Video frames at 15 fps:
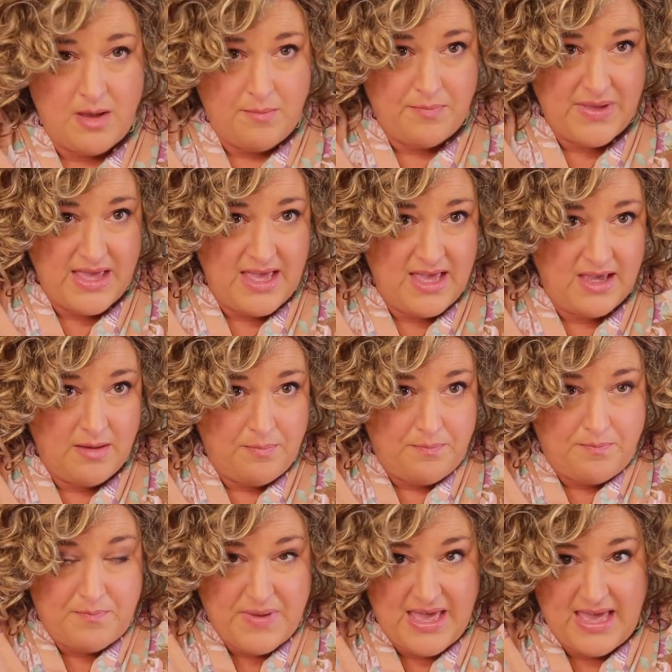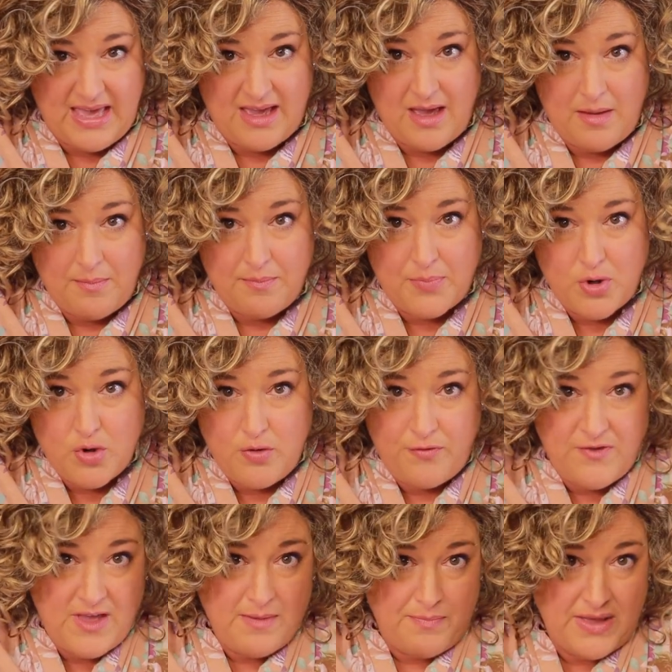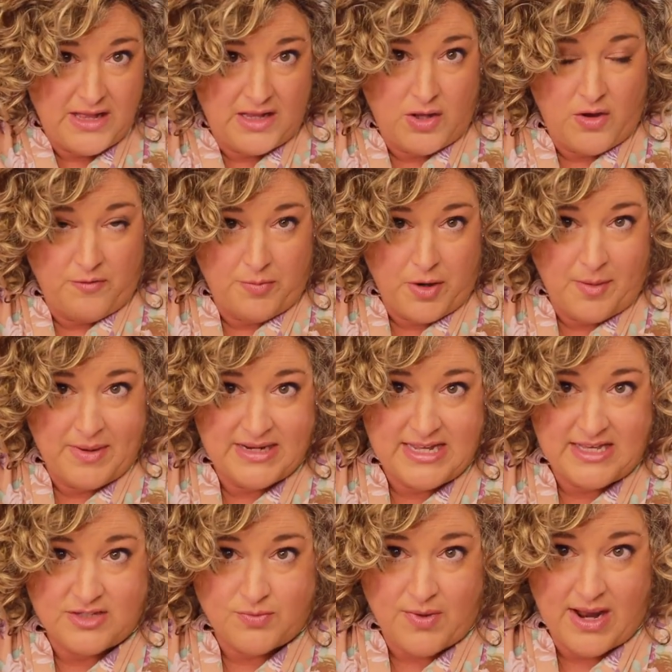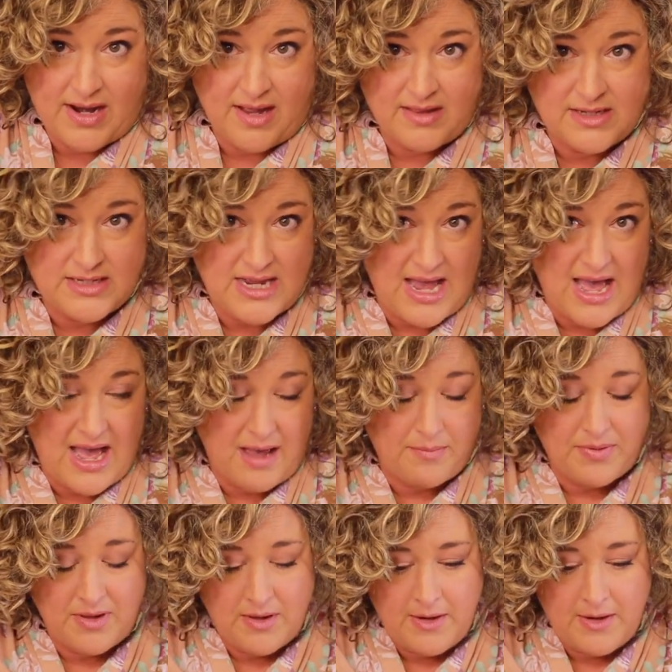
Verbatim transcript: Big, big, poofy pillow of permatease right on the top